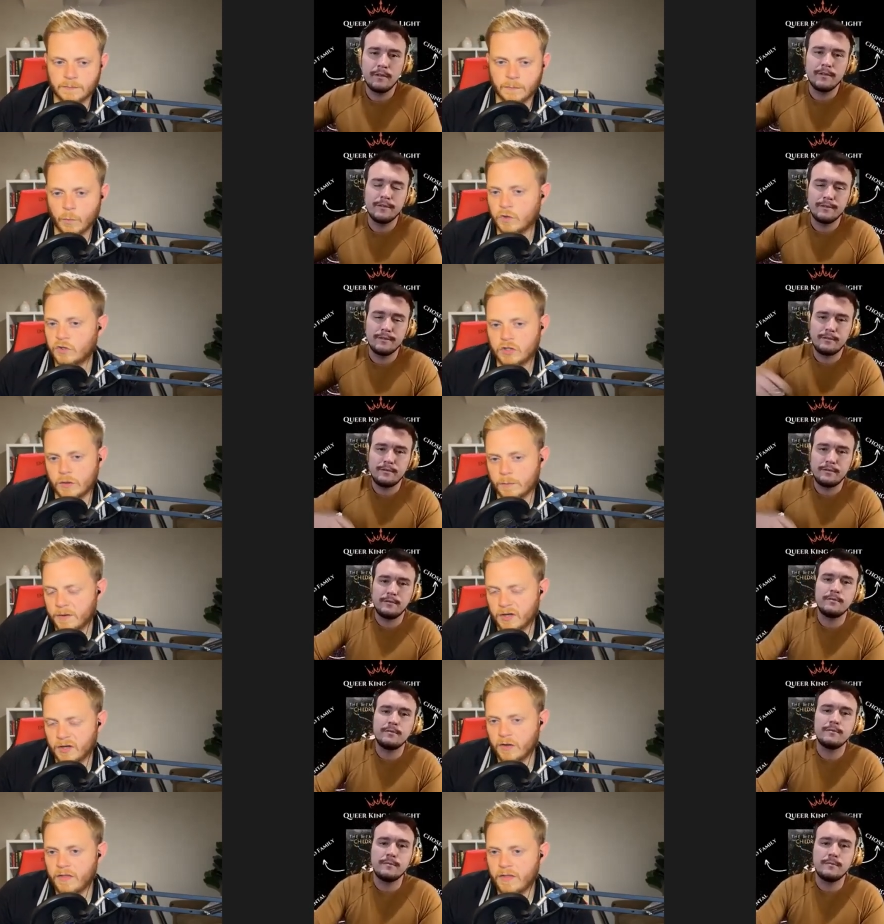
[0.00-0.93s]
Speaker 1: Which could
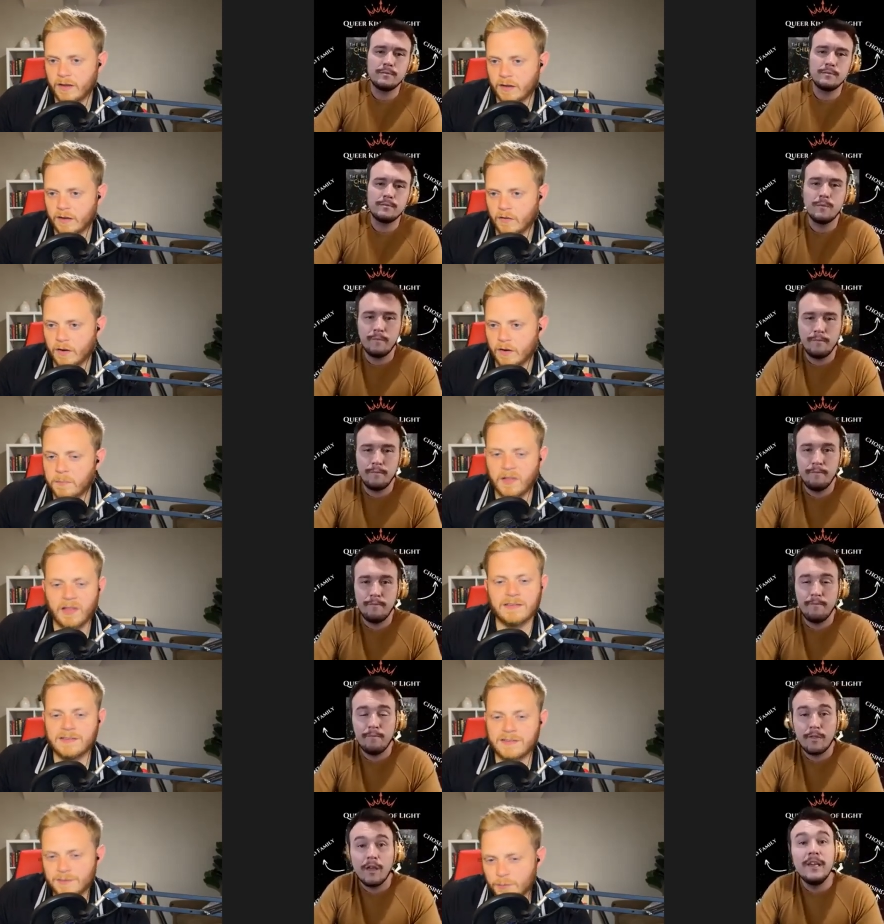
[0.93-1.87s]
be a good thing, right?
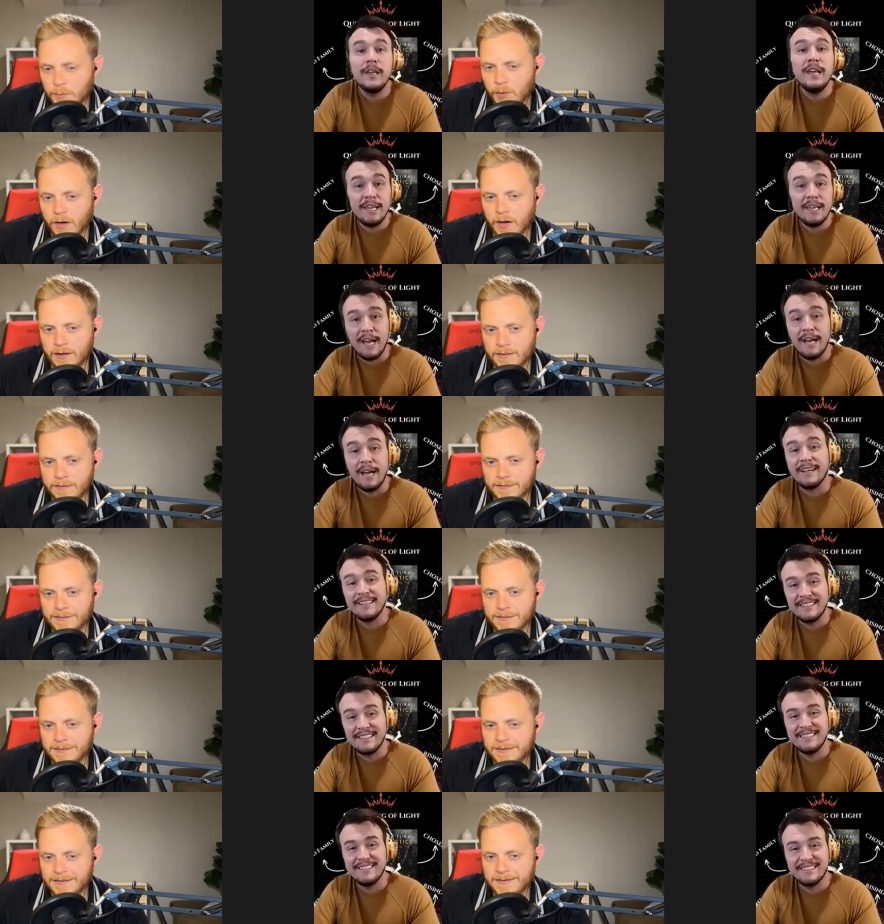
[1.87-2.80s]
Pleasant surprise.
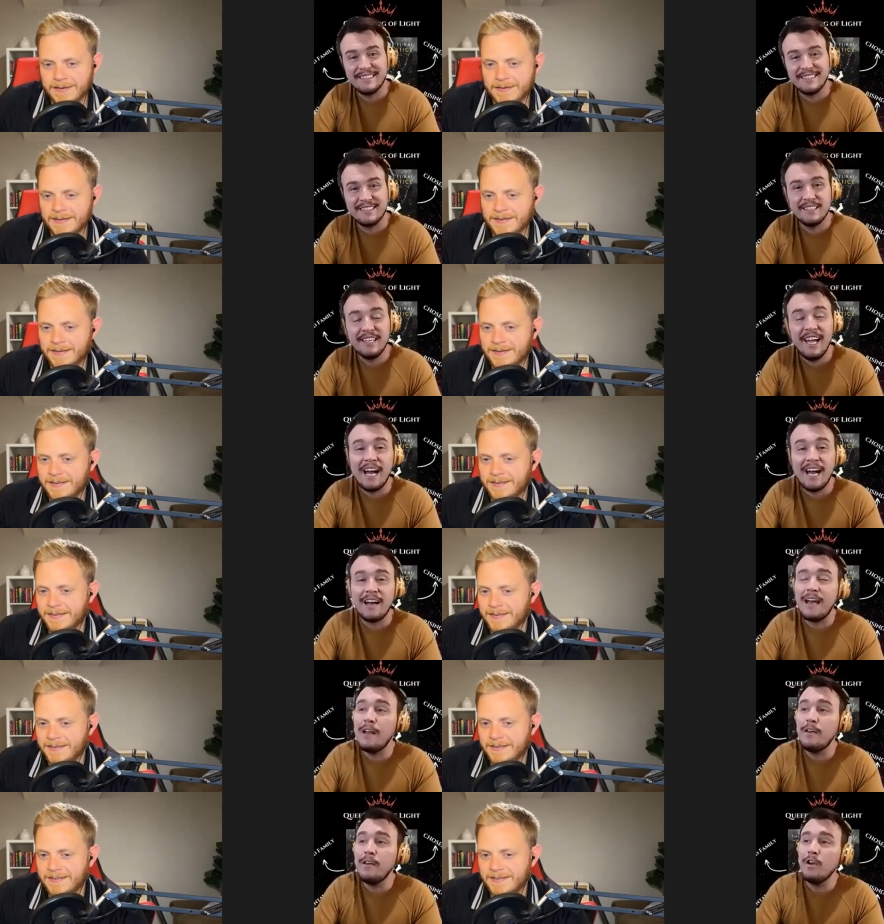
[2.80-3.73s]
Speaker 2: Yeah.
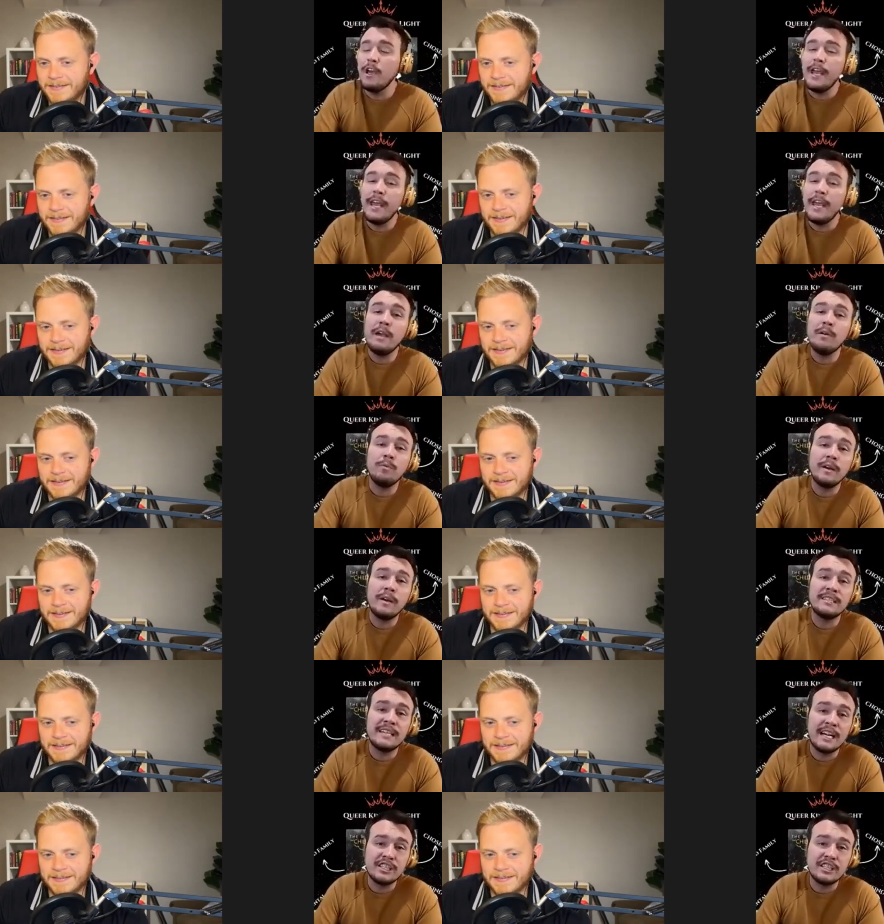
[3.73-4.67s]
And it,
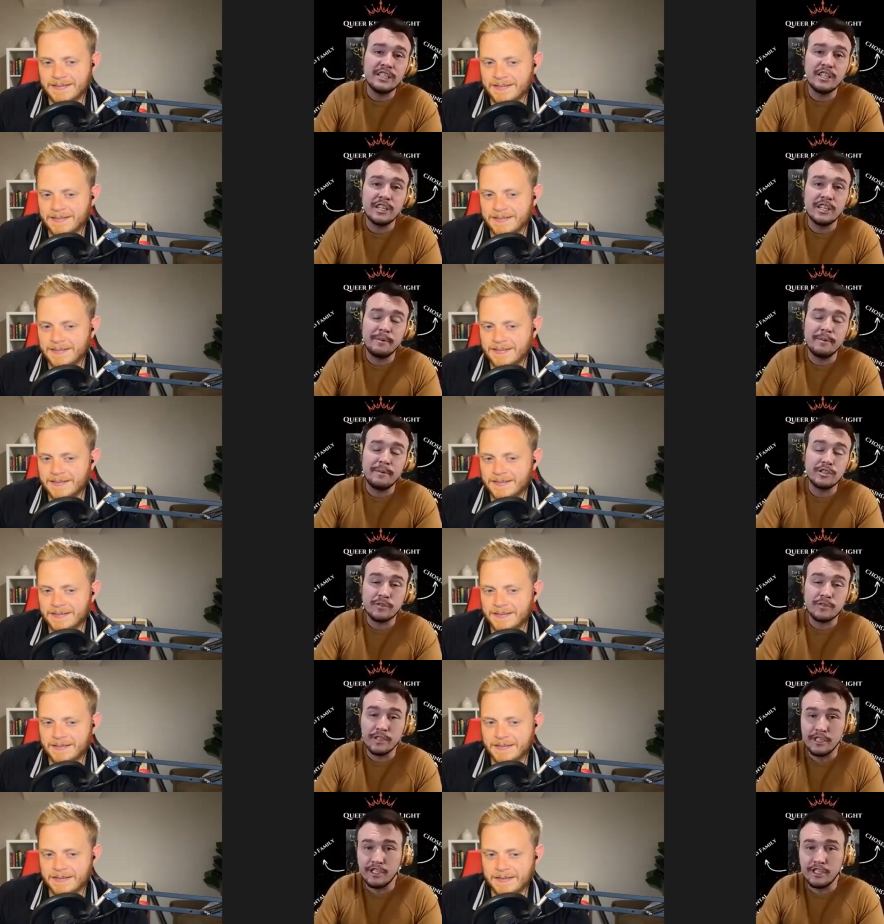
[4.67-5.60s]
it's actually going to be a
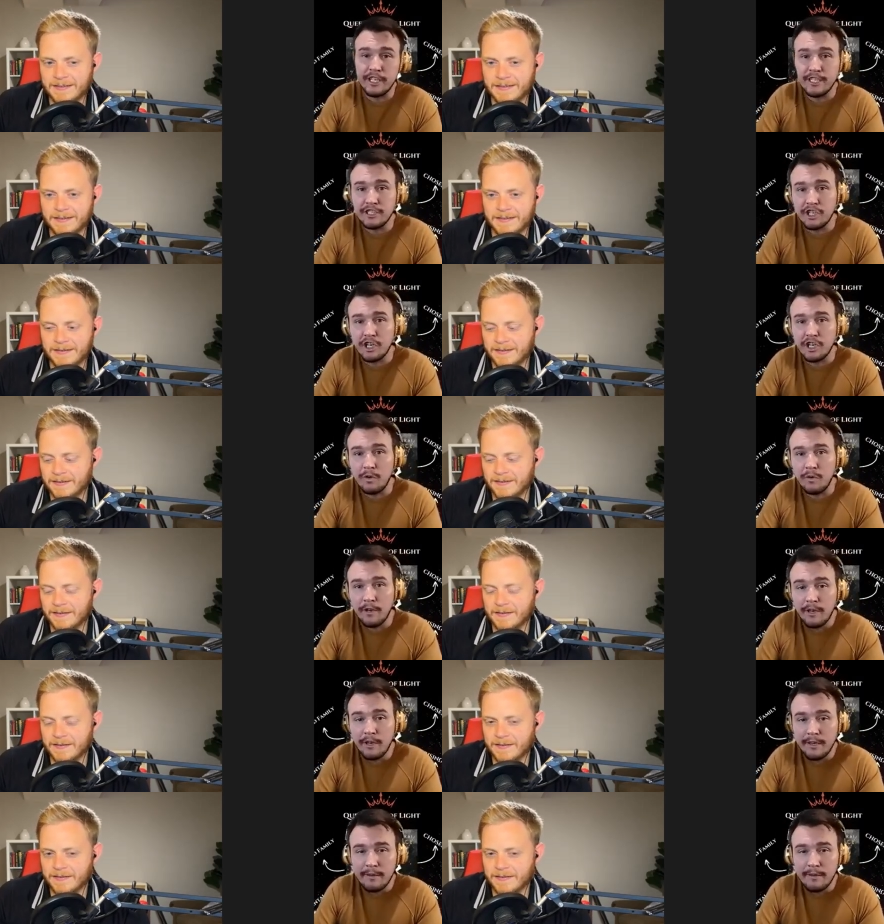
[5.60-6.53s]
trilogy. So
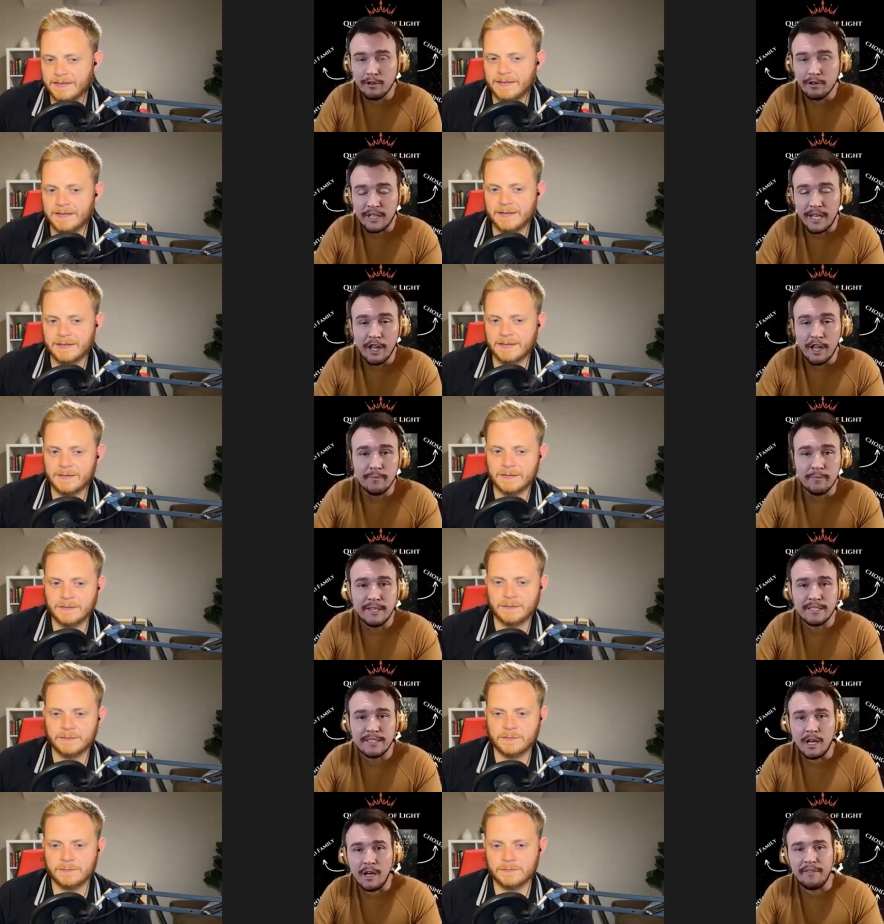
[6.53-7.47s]
those
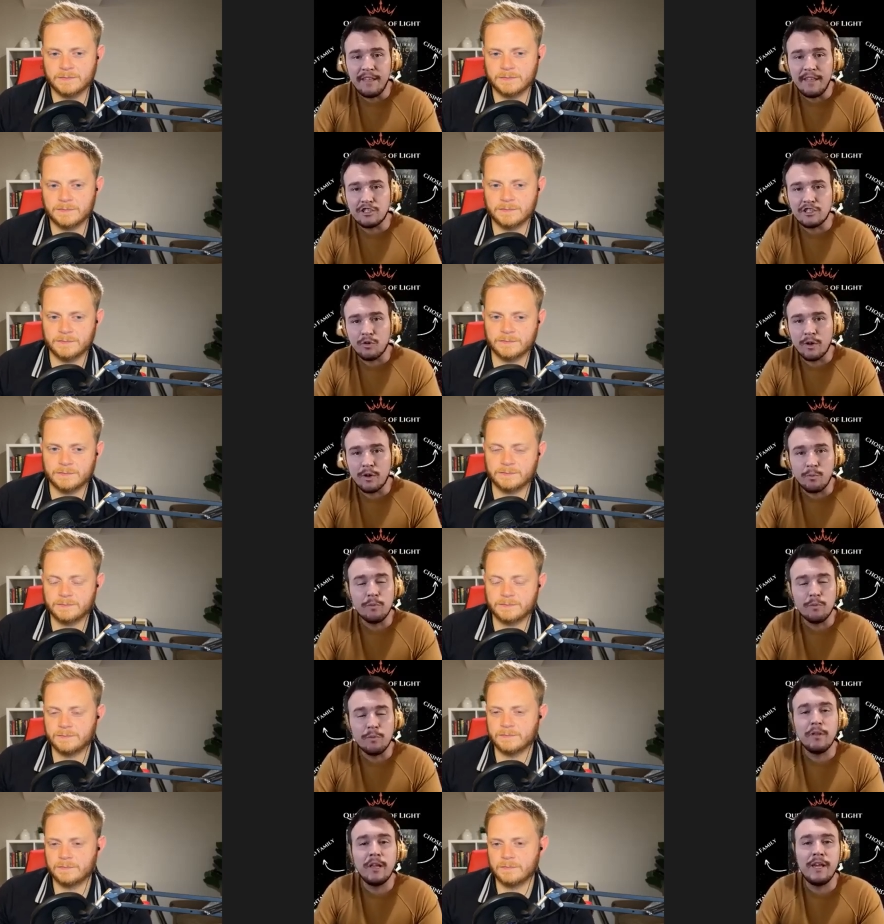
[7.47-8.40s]
elements of that story
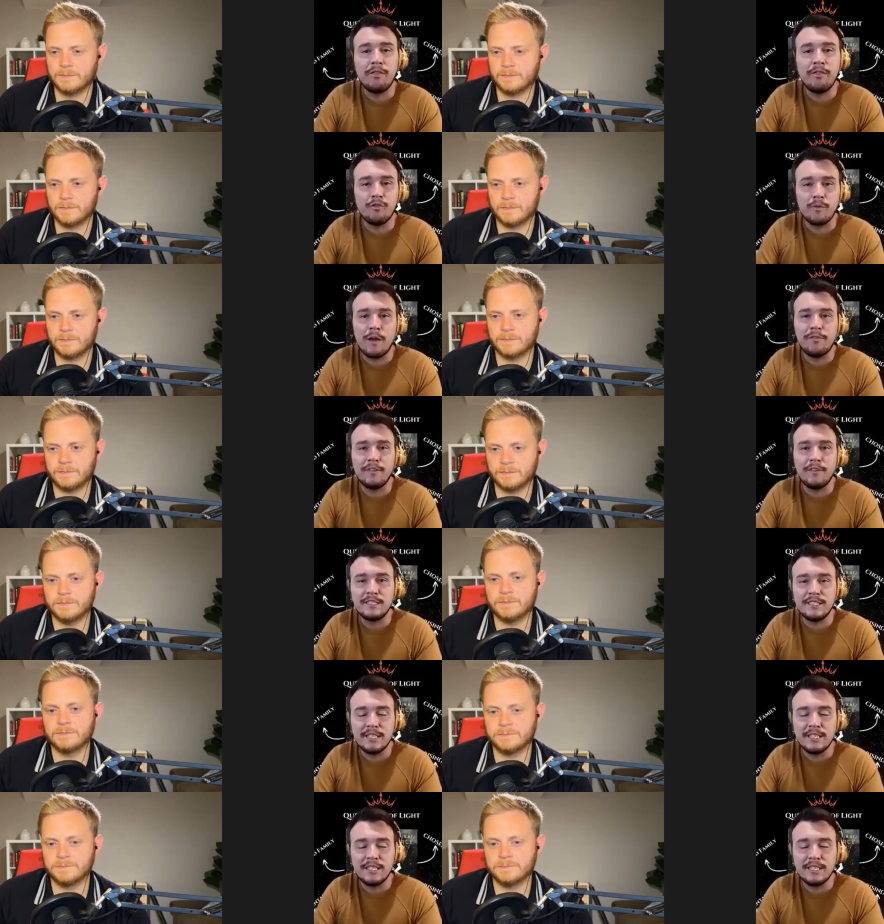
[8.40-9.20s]
will play throughout the